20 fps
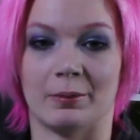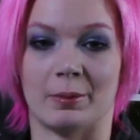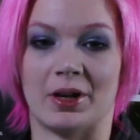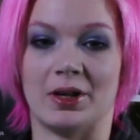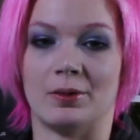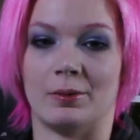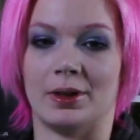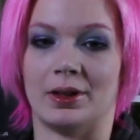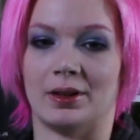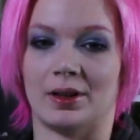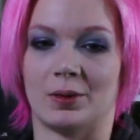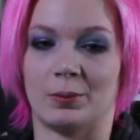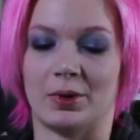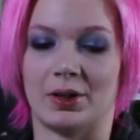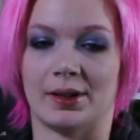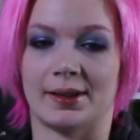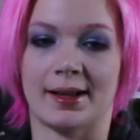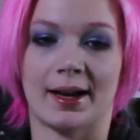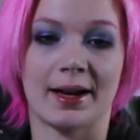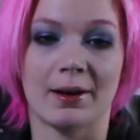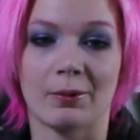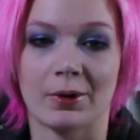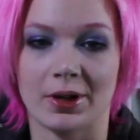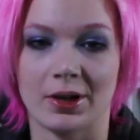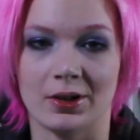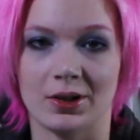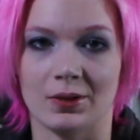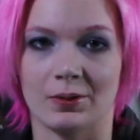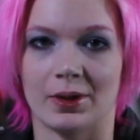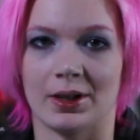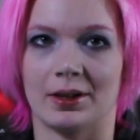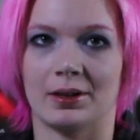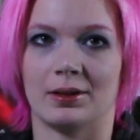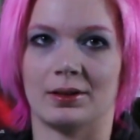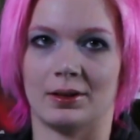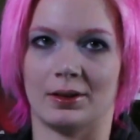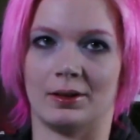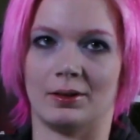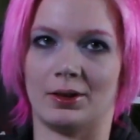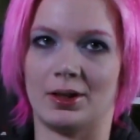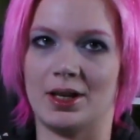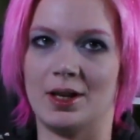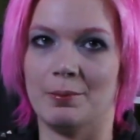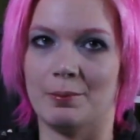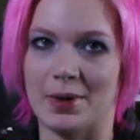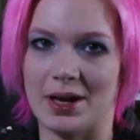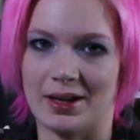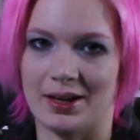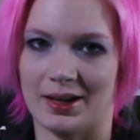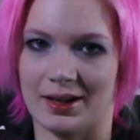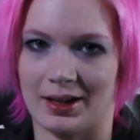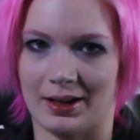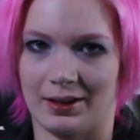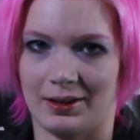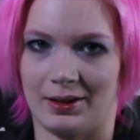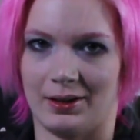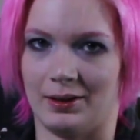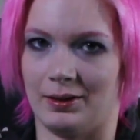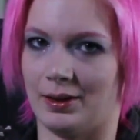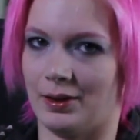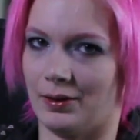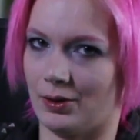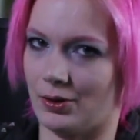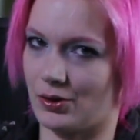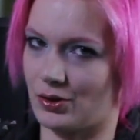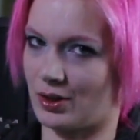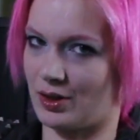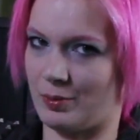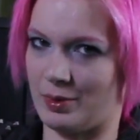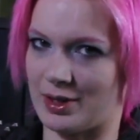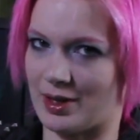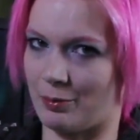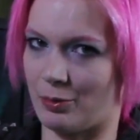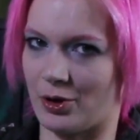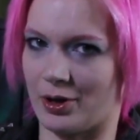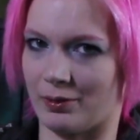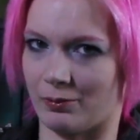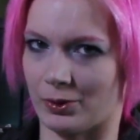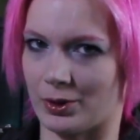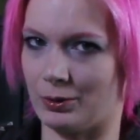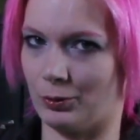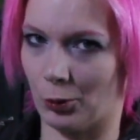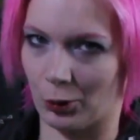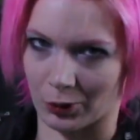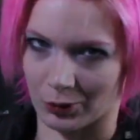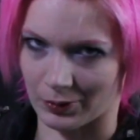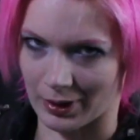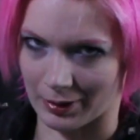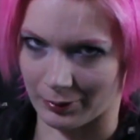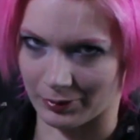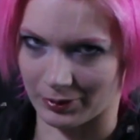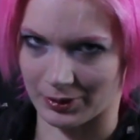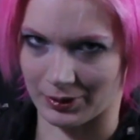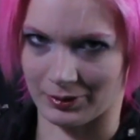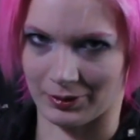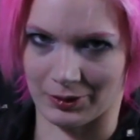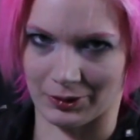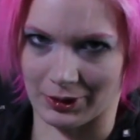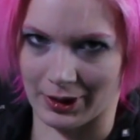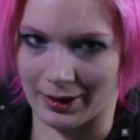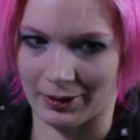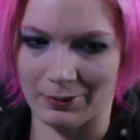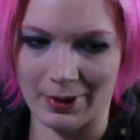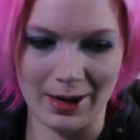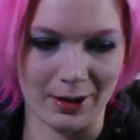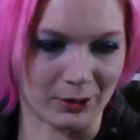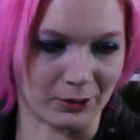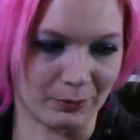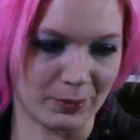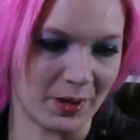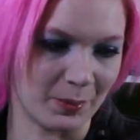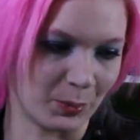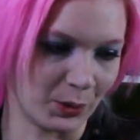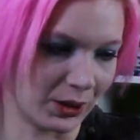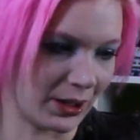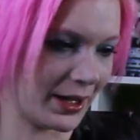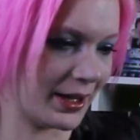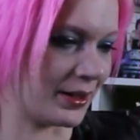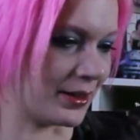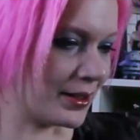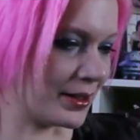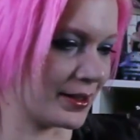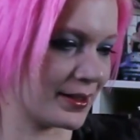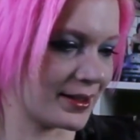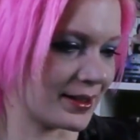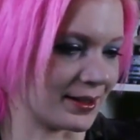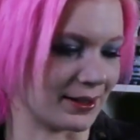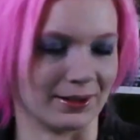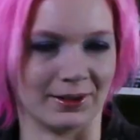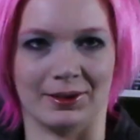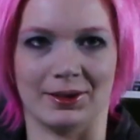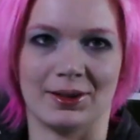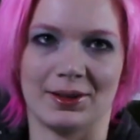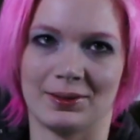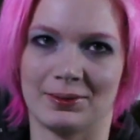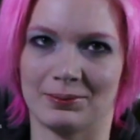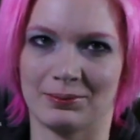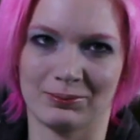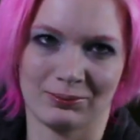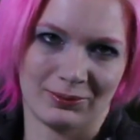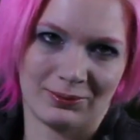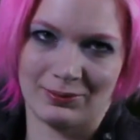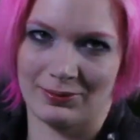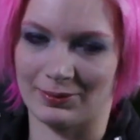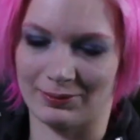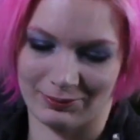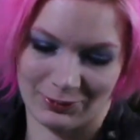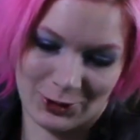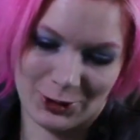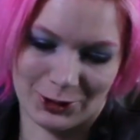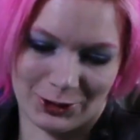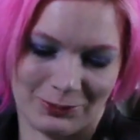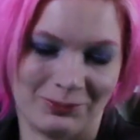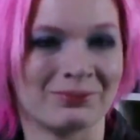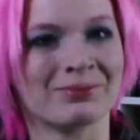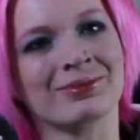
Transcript: Am I doing this because I want to do it? And keep making it, and then there's going to be that point where you look around and you're like, wow, people like this. And good.